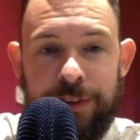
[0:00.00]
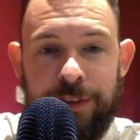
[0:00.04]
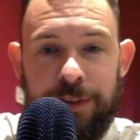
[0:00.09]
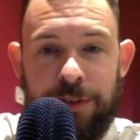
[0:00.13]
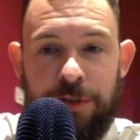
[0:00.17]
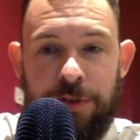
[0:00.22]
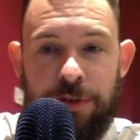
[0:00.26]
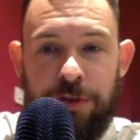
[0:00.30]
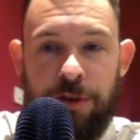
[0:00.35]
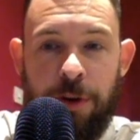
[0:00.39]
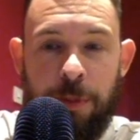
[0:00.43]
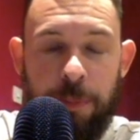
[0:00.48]

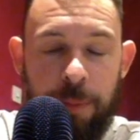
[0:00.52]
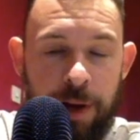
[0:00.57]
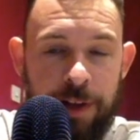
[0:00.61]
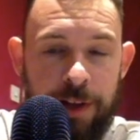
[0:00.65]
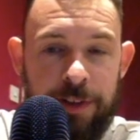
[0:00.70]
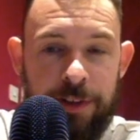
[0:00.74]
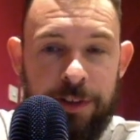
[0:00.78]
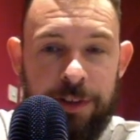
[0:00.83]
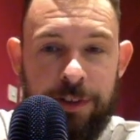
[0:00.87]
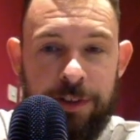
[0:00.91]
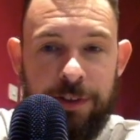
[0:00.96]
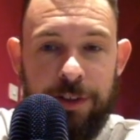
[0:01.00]
stop buying
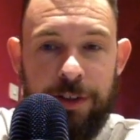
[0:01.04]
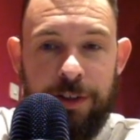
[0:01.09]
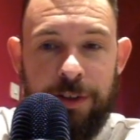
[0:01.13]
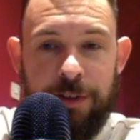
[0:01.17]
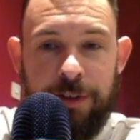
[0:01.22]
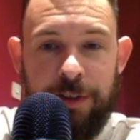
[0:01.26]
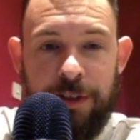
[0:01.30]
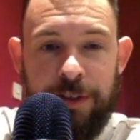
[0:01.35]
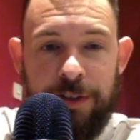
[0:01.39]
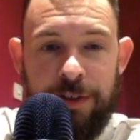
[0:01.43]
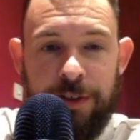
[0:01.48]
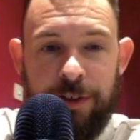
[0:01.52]
the
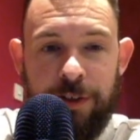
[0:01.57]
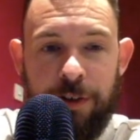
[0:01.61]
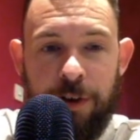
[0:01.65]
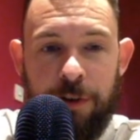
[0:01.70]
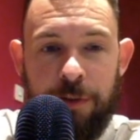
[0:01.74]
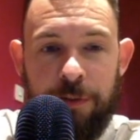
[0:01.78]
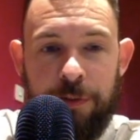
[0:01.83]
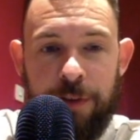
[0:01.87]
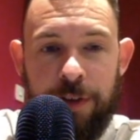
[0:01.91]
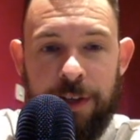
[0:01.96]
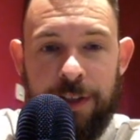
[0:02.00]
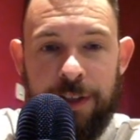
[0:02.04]
decent
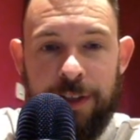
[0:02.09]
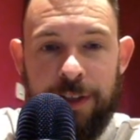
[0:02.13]
coffee.